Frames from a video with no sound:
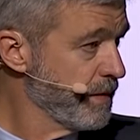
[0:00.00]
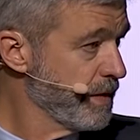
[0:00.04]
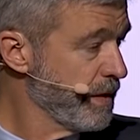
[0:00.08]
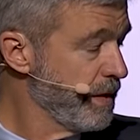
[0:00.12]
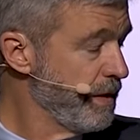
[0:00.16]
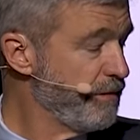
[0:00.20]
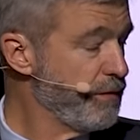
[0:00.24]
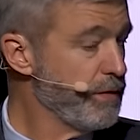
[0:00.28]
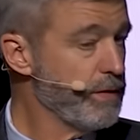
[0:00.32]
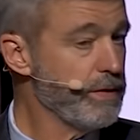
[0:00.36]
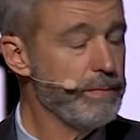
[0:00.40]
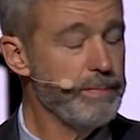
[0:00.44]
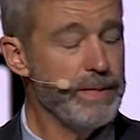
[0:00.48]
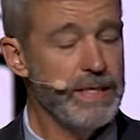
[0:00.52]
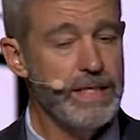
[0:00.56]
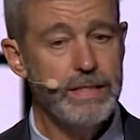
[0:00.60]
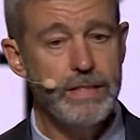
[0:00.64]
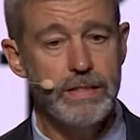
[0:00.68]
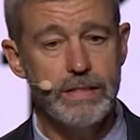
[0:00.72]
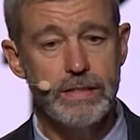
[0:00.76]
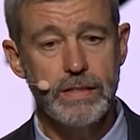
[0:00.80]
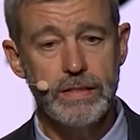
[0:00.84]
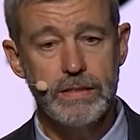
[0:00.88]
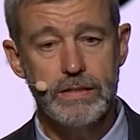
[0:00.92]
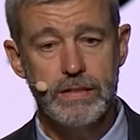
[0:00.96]
If you're
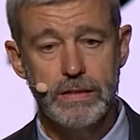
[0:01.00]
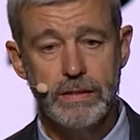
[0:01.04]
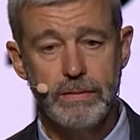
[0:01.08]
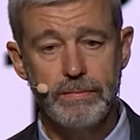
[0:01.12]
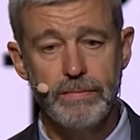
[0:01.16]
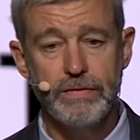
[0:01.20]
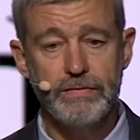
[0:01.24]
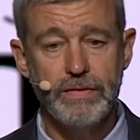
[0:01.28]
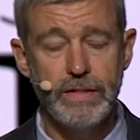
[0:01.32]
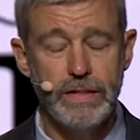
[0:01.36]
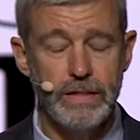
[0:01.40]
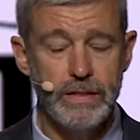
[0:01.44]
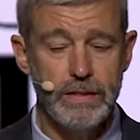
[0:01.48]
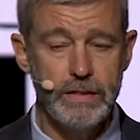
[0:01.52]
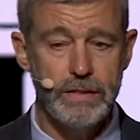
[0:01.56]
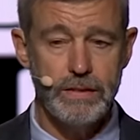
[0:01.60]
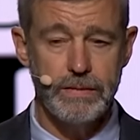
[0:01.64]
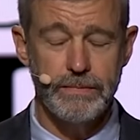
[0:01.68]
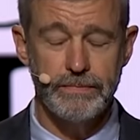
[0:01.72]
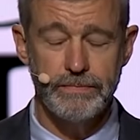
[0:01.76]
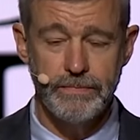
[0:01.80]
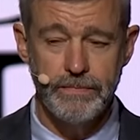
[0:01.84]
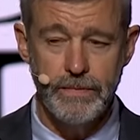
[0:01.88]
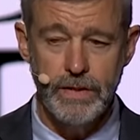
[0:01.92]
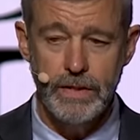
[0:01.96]
amazed at some of
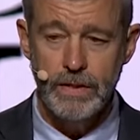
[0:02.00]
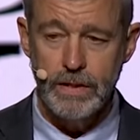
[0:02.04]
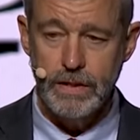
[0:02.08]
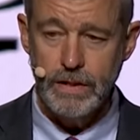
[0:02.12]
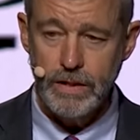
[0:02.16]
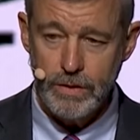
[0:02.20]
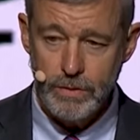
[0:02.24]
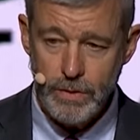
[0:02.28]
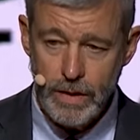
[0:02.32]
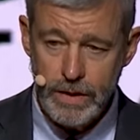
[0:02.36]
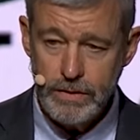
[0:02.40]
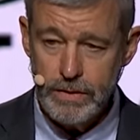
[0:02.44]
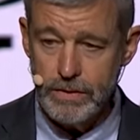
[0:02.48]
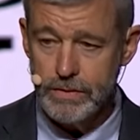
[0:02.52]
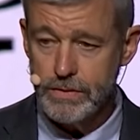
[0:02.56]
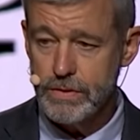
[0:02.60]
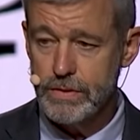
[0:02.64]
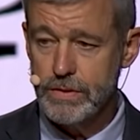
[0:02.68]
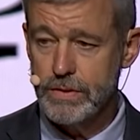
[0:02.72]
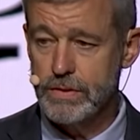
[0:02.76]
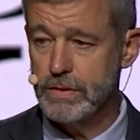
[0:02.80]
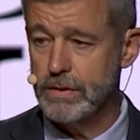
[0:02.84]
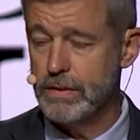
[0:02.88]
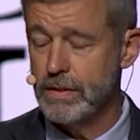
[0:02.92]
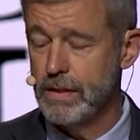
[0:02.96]
these
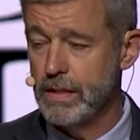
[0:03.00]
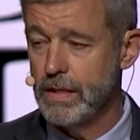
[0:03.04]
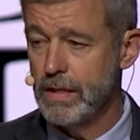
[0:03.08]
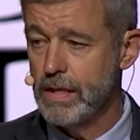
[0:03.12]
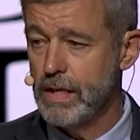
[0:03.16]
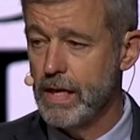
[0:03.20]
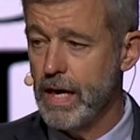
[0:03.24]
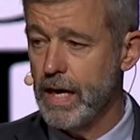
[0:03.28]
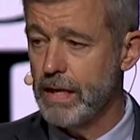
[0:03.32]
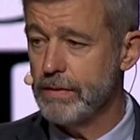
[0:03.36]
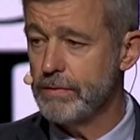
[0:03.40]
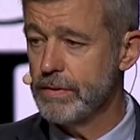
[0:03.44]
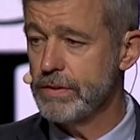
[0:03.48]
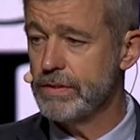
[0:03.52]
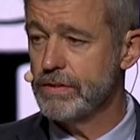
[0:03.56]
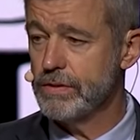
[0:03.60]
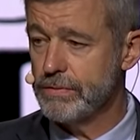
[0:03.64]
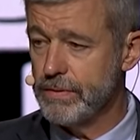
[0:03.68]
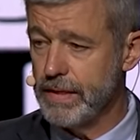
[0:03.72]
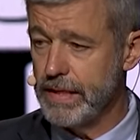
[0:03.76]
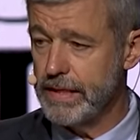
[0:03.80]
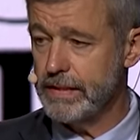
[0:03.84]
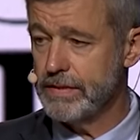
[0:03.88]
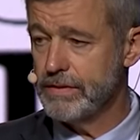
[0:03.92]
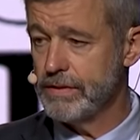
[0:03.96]
quotes, I would
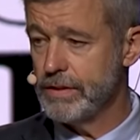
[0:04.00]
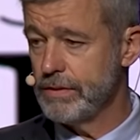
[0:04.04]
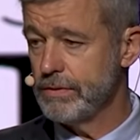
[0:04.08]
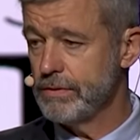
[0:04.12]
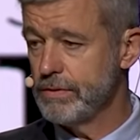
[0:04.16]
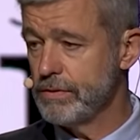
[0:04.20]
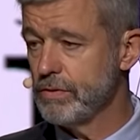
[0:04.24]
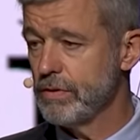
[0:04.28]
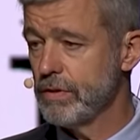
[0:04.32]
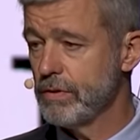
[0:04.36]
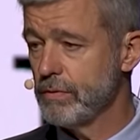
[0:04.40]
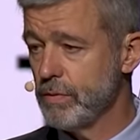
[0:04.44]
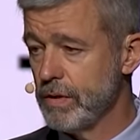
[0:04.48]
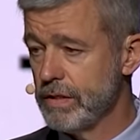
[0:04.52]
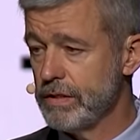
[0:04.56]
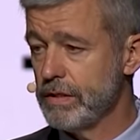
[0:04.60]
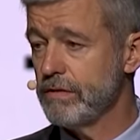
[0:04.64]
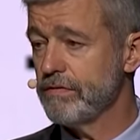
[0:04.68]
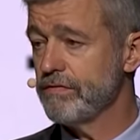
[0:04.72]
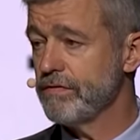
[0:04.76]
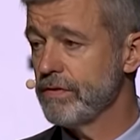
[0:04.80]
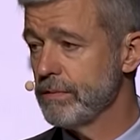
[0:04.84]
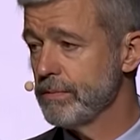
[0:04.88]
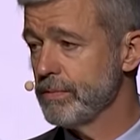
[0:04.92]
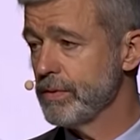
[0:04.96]
direct you to a
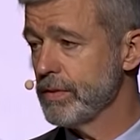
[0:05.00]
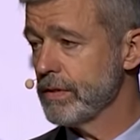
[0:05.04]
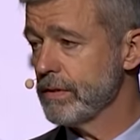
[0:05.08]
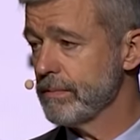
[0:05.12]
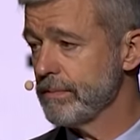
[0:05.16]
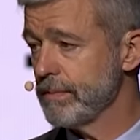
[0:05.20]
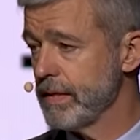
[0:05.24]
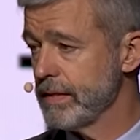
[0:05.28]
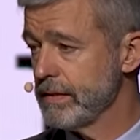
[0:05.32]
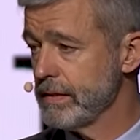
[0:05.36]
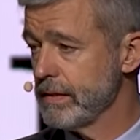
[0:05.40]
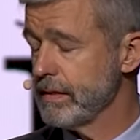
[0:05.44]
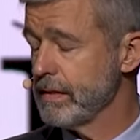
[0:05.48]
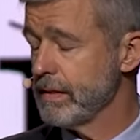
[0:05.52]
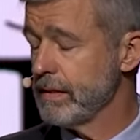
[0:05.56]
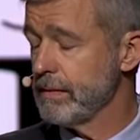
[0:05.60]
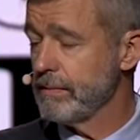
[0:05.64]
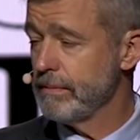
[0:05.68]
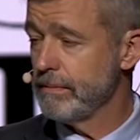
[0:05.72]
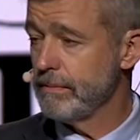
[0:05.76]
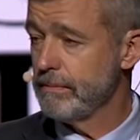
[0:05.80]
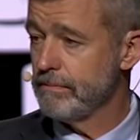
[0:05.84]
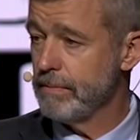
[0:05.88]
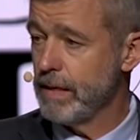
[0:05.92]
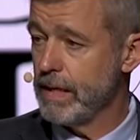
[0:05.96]
wonderful book by, the,
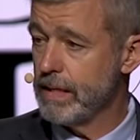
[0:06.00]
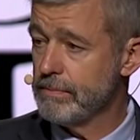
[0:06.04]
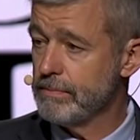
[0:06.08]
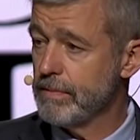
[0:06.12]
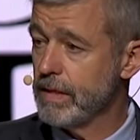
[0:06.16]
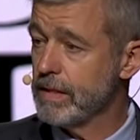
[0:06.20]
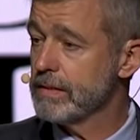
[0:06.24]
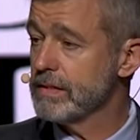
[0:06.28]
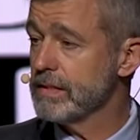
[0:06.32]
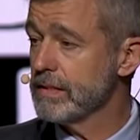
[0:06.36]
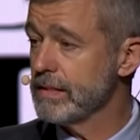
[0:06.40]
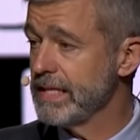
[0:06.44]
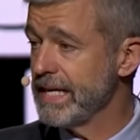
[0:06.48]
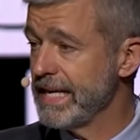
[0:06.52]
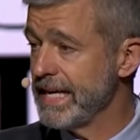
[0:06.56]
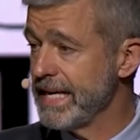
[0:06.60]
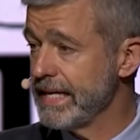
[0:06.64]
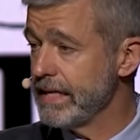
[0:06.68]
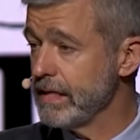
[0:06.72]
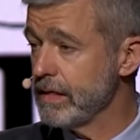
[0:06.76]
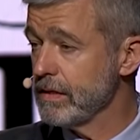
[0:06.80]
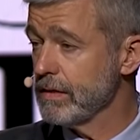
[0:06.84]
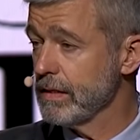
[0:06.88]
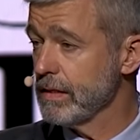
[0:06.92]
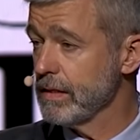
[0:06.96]
by Martin
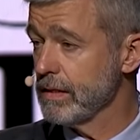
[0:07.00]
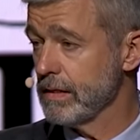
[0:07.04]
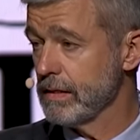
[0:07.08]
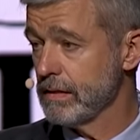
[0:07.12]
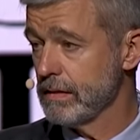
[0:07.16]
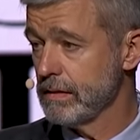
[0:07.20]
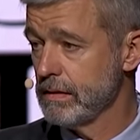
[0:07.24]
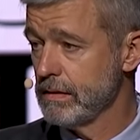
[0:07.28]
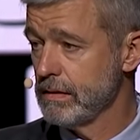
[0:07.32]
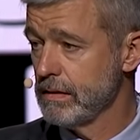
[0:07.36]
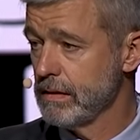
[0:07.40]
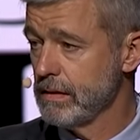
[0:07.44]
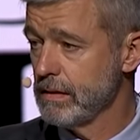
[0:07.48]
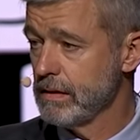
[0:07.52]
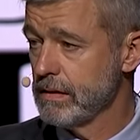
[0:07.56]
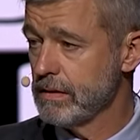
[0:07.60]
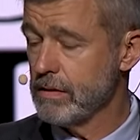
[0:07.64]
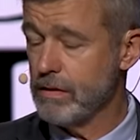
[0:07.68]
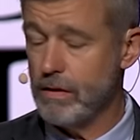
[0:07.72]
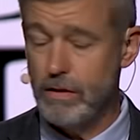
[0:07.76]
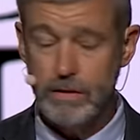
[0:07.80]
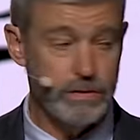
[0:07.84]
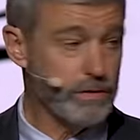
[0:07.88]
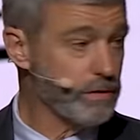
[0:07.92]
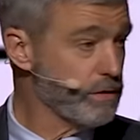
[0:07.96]
Hengel
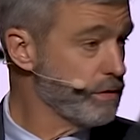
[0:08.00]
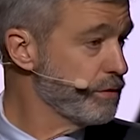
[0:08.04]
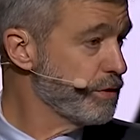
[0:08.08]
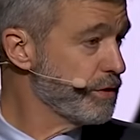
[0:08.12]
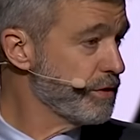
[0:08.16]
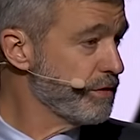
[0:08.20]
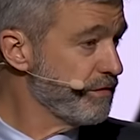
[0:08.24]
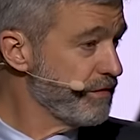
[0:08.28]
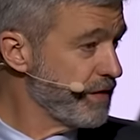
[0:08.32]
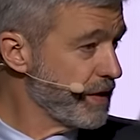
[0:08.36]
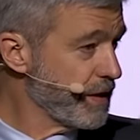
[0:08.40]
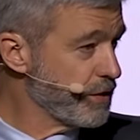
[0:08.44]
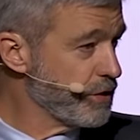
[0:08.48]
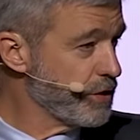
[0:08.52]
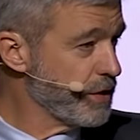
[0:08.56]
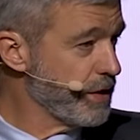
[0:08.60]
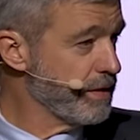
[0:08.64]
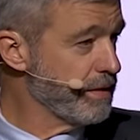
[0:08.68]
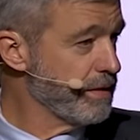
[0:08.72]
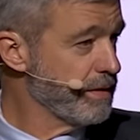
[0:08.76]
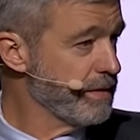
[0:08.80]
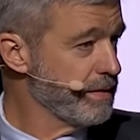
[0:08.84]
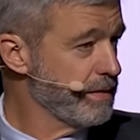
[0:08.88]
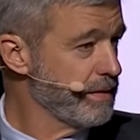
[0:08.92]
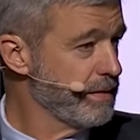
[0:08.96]
called
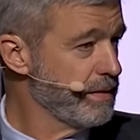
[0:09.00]
Crucifixion.